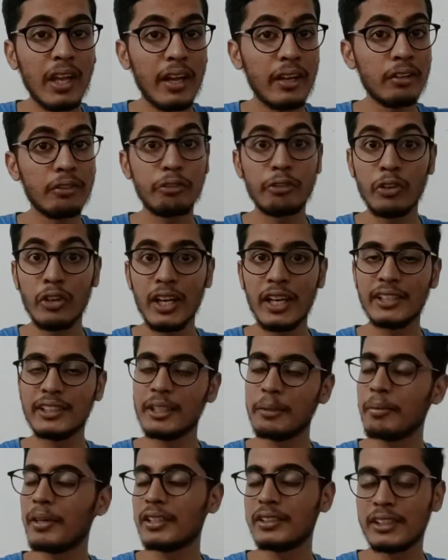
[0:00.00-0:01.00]
and full
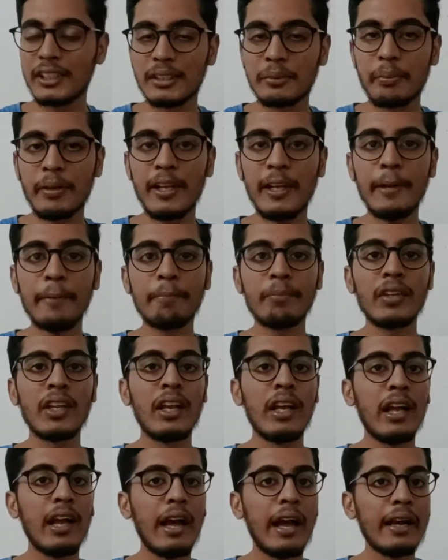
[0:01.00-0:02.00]
HD plus display
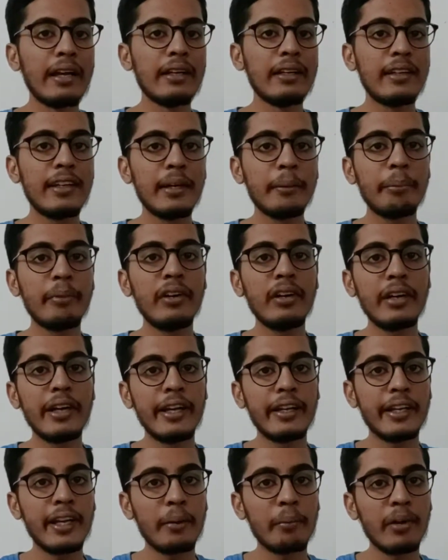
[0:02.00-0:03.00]
and triple
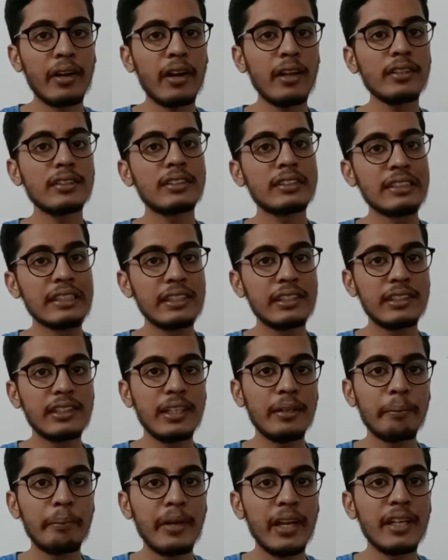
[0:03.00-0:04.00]
rear camera,
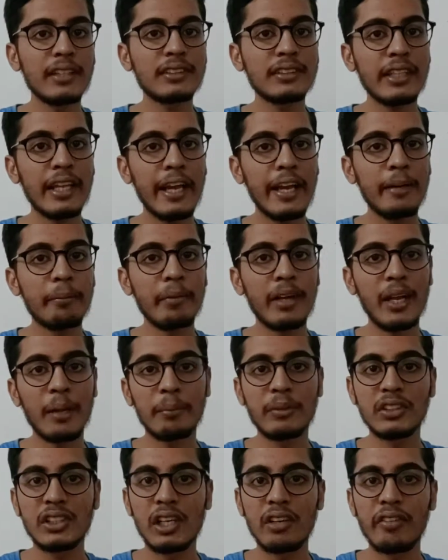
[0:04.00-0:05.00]
16 plus 8
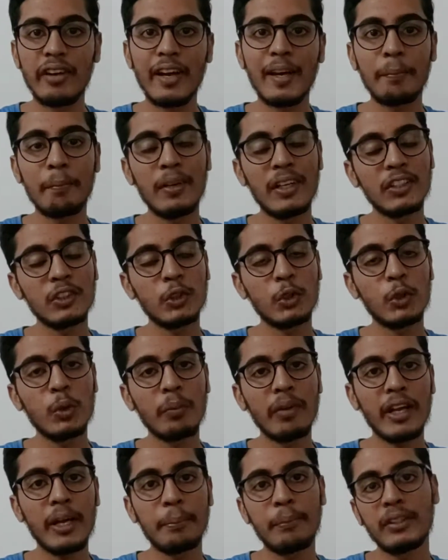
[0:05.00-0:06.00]
megapixel wide plus
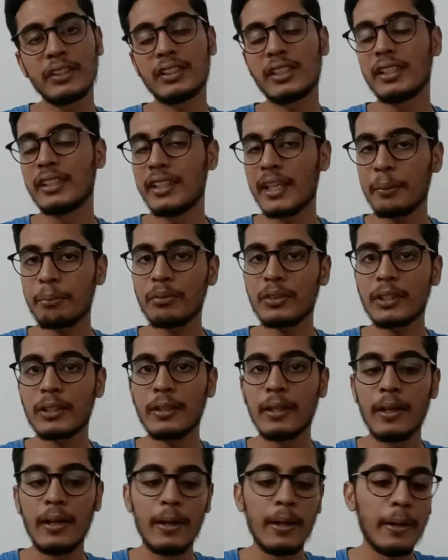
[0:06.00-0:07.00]
2 megapixel depth.
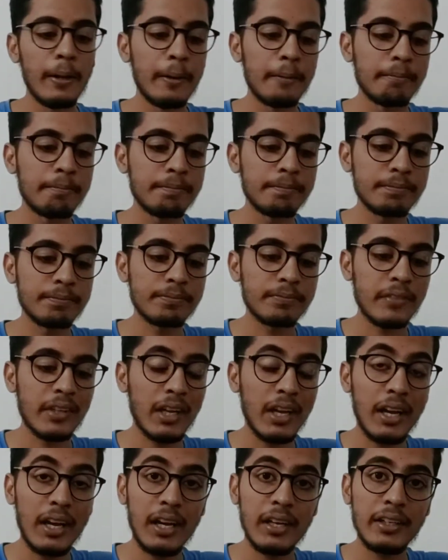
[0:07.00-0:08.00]

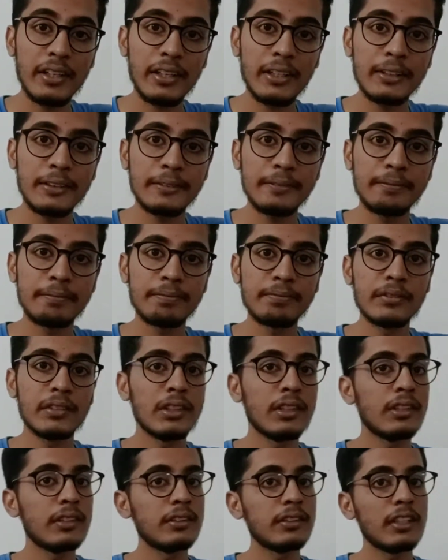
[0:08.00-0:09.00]
And
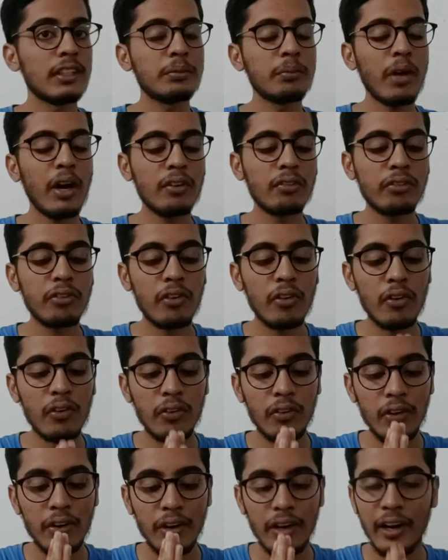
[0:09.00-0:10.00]
the
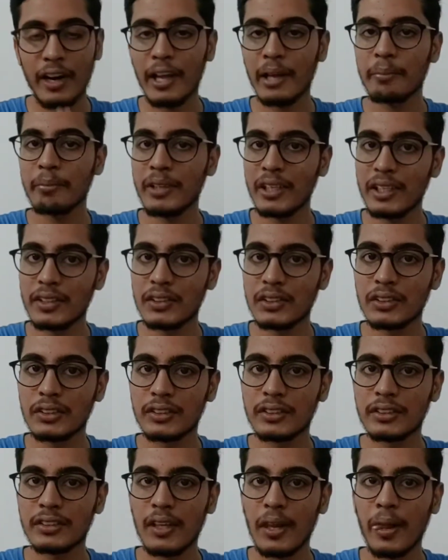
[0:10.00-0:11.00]
smartphone name is
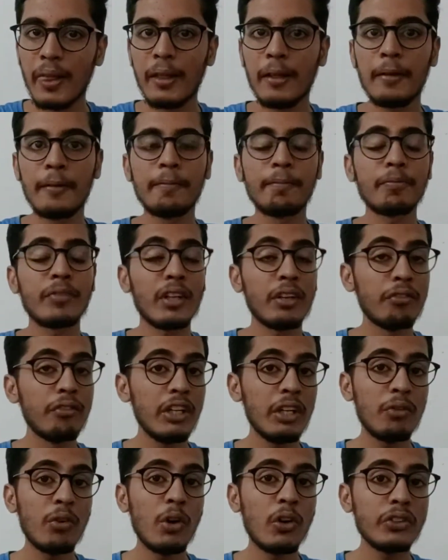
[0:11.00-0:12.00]

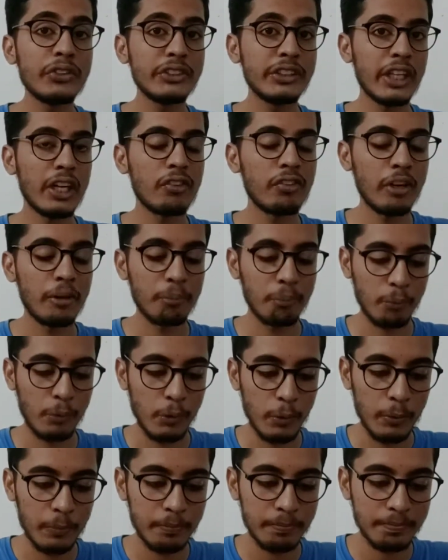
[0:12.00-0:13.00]
Vivo Z1
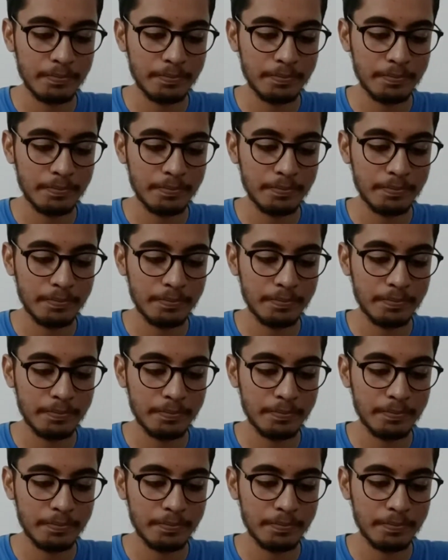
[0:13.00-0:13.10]
Pro.